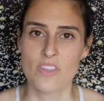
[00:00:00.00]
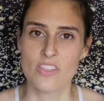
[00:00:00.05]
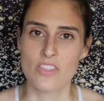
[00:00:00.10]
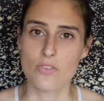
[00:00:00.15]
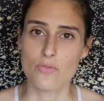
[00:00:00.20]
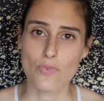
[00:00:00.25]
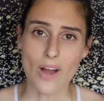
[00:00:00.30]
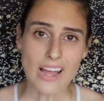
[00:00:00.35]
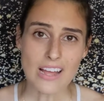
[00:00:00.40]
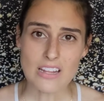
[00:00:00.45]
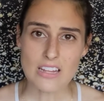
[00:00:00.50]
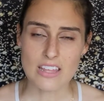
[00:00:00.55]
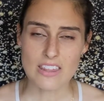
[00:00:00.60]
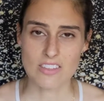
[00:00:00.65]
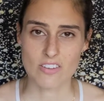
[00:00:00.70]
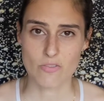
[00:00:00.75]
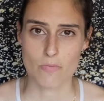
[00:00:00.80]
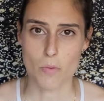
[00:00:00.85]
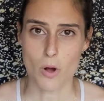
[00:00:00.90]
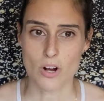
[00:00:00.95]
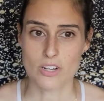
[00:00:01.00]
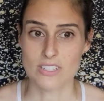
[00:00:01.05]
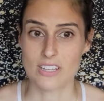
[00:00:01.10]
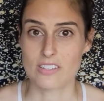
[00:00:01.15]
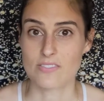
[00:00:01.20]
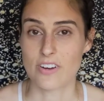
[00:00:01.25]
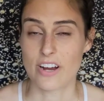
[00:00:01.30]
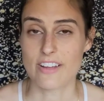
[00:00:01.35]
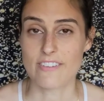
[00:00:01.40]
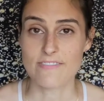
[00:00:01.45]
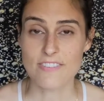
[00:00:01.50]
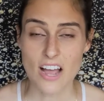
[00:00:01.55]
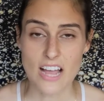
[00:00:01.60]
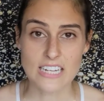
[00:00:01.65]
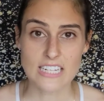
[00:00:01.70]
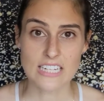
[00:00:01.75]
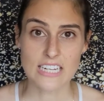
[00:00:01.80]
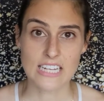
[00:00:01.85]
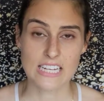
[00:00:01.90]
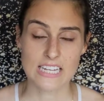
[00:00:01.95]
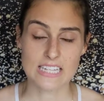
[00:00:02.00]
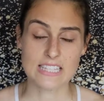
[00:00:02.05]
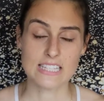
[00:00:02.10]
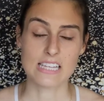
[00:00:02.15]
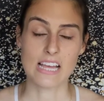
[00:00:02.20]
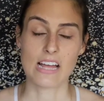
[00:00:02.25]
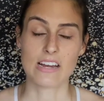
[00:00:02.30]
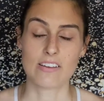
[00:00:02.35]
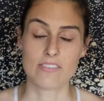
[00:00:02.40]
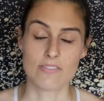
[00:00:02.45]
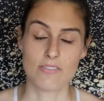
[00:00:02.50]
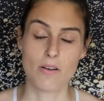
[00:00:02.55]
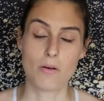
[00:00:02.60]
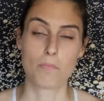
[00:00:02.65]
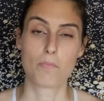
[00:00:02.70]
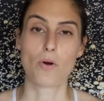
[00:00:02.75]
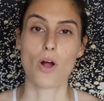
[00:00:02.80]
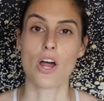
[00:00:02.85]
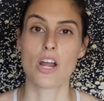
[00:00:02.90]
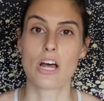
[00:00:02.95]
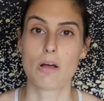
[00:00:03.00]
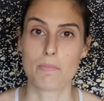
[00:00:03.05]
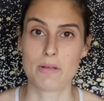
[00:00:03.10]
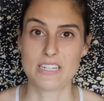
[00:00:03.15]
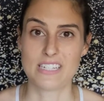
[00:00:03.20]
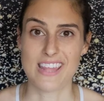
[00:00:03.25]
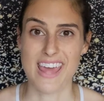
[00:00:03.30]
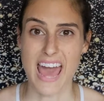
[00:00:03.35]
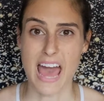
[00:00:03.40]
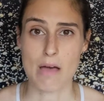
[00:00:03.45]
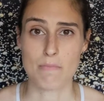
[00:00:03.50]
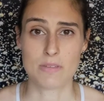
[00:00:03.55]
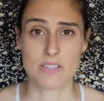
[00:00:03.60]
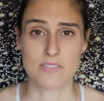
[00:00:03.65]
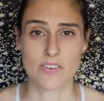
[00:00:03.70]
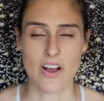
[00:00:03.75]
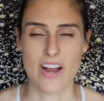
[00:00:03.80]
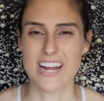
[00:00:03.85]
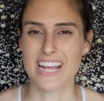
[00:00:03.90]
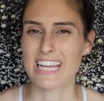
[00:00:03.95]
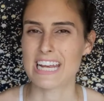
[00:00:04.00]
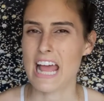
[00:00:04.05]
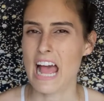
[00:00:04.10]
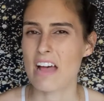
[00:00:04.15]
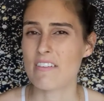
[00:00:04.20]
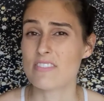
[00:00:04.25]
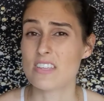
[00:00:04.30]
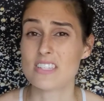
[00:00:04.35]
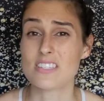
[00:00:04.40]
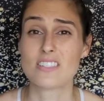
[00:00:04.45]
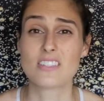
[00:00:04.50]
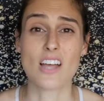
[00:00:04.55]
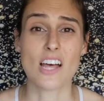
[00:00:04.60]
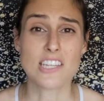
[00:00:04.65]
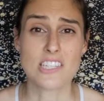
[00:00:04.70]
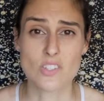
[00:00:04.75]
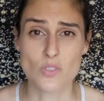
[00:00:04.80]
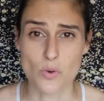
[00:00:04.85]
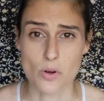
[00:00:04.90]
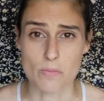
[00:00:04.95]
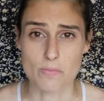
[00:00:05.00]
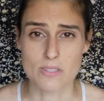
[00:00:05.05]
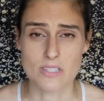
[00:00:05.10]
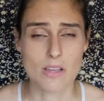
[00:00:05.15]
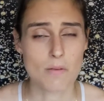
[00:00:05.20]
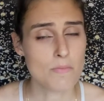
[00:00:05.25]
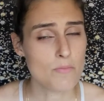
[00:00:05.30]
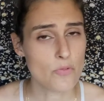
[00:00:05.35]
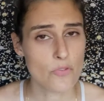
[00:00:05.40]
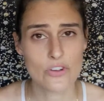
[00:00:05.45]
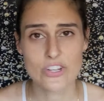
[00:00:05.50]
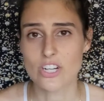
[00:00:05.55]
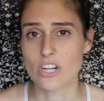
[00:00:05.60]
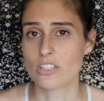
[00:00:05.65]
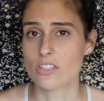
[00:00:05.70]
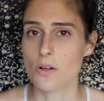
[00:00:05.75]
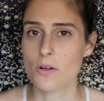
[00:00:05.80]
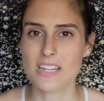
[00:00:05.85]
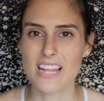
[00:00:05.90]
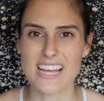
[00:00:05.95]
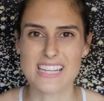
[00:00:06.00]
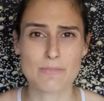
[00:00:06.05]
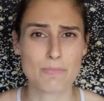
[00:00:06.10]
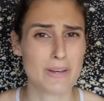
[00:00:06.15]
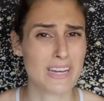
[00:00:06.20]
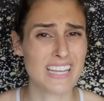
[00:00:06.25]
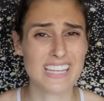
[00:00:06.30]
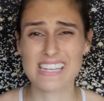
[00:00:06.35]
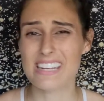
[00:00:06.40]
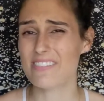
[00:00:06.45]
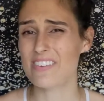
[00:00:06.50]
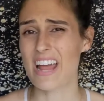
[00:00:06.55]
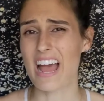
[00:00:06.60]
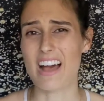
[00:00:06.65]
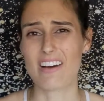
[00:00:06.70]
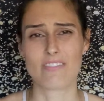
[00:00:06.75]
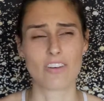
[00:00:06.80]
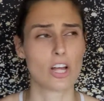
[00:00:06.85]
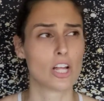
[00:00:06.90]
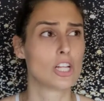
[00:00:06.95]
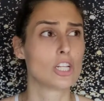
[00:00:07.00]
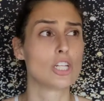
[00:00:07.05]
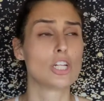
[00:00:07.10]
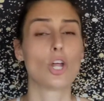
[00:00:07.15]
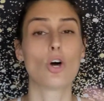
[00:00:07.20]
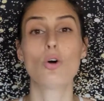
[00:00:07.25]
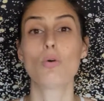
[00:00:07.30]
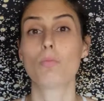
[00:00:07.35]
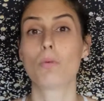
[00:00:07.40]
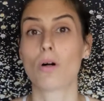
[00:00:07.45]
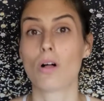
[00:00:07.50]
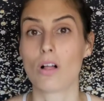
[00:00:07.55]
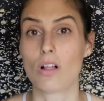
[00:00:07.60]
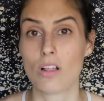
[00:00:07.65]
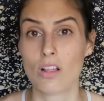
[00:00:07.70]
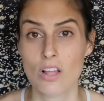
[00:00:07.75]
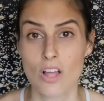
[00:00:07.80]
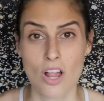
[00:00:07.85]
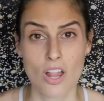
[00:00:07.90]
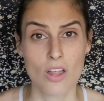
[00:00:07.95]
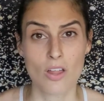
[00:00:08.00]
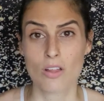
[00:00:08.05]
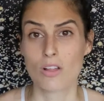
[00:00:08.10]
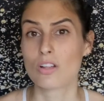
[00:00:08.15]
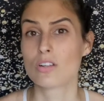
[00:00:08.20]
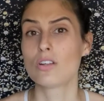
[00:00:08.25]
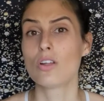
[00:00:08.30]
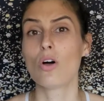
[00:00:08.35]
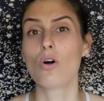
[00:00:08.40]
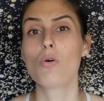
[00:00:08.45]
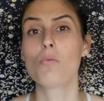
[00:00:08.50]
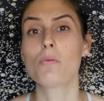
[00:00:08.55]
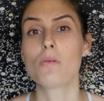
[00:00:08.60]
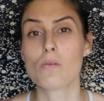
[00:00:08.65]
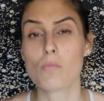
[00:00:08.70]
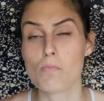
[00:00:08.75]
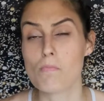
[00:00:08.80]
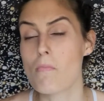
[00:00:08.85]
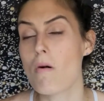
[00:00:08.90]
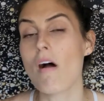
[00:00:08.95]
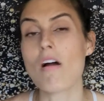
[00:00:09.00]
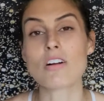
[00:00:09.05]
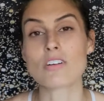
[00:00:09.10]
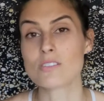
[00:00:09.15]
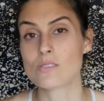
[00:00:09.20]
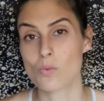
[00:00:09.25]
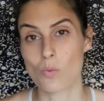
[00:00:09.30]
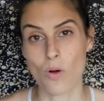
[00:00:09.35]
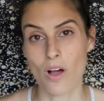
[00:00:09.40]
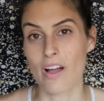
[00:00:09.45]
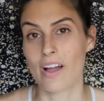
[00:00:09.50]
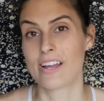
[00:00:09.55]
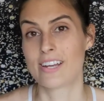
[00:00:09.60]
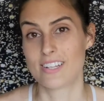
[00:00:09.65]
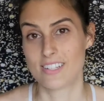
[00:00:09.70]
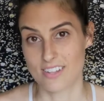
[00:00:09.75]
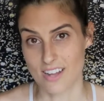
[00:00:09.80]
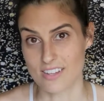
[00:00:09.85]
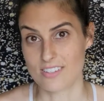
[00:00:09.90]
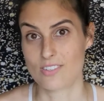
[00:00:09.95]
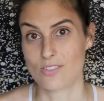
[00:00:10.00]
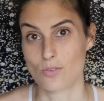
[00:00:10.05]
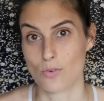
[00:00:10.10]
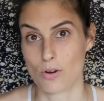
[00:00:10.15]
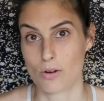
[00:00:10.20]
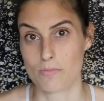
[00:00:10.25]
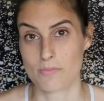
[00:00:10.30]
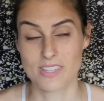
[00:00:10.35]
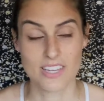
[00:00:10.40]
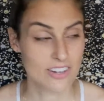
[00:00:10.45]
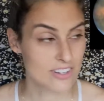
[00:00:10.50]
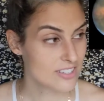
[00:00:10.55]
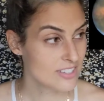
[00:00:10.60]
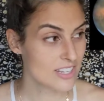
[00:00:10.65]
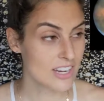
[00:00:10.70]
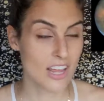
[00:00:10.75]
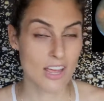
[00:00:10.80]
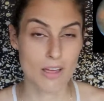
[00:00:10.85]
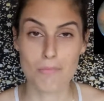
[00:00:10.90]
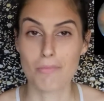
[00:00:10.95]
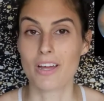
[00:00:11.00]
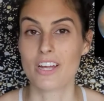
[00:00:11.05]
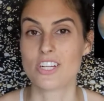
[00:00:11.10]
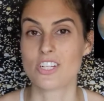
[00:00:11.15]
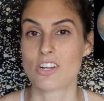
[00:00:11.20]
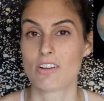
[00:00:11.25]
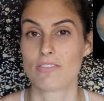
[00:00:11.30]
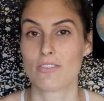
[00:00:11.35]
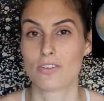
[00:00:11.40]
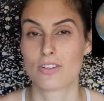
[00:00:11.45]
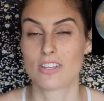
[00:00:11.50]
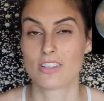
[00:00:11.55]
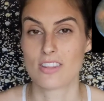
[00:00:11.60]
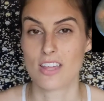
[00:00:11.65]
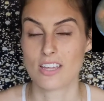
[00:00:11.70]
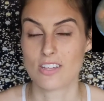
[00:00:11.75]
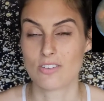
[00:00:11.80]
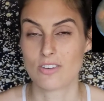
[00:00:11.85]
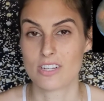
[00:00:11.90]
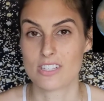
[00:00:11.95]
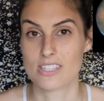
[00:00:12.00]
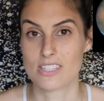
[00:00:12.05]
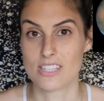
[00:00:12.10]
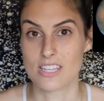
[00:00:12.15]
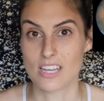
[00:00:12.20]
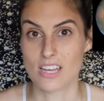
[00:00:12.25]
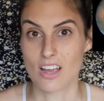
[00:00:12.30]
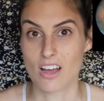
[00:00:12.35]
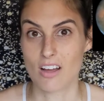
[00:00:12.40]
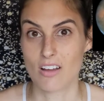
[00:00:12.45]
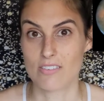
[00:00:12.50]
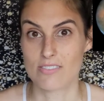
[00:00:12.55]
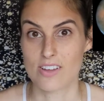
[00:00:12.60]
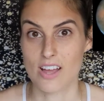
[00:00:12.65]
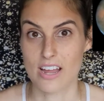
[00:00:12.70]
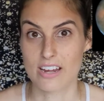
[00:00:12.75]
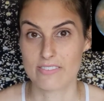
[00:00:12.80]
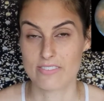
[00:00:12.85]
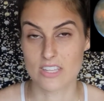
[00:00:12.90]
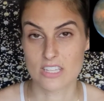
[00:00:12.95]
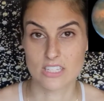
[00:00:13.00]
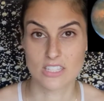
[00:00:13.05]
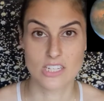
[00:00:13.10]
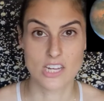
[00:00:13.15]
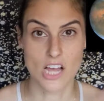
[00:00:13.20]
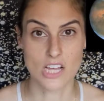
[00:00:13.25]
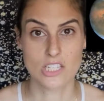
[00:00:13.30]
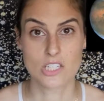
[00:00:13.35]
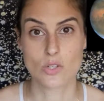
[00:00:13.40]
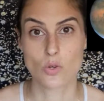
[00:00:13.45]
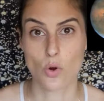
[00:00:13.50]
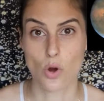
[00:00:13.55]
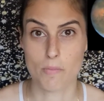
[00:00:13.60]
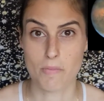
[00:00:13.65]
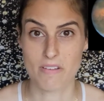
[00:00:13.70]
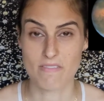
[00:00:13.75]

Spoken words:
The regolith of Mars is very fine and it gets kind of brought up into the atmosphere, and it can have these dust storms, some of which are localized, but it can even have global Mars-wide dust storms. Here's an image that you can see of kind of this dust storm